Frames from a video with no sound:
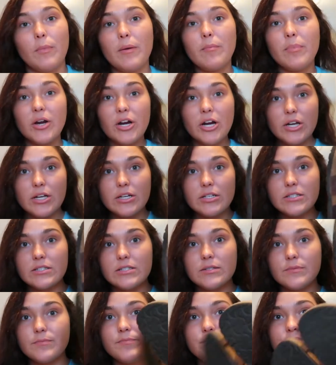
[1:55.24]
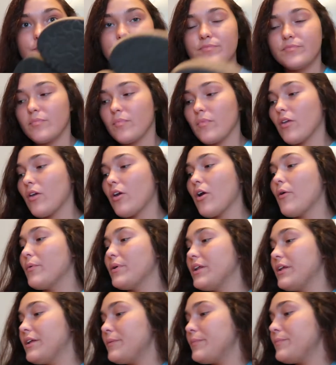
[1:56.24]
my Birks
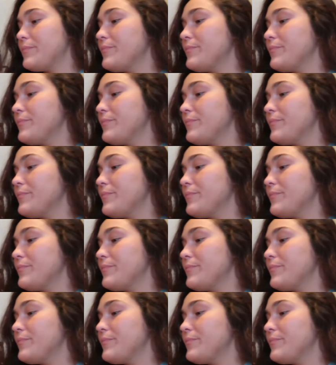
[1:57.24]
going in.